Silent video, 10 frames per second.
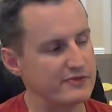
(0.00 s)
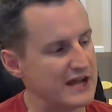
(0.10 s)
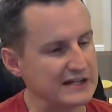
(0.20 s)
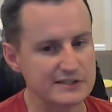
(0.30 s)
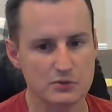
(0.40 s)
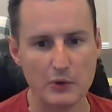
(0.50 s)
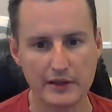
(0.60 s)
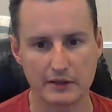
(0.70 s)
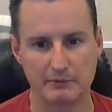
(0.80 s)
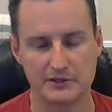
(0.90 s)
That's the
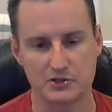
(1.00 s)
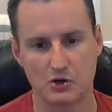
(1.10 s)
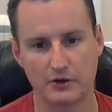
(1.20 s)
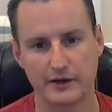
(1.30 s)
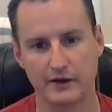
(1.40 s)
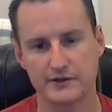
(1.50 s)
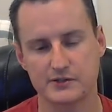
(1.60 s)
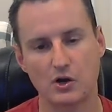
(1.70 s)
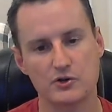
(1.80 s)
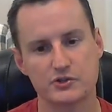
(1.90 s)
way Limitless Car Care's
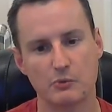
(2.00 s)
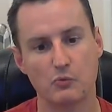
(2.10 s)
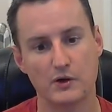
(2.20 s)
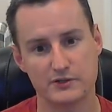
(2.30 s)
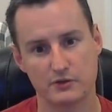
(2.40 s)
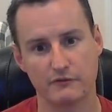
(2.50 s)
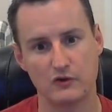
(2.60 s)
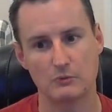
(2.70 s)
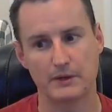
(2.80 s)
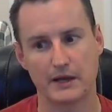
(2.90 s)
car soap was to the
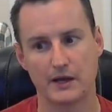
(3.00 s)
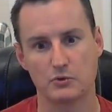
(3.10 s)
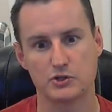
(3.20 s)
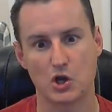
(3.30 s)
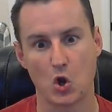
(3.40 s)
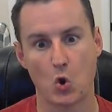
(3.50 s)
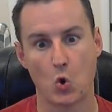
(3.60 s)
foam cannon. I was like,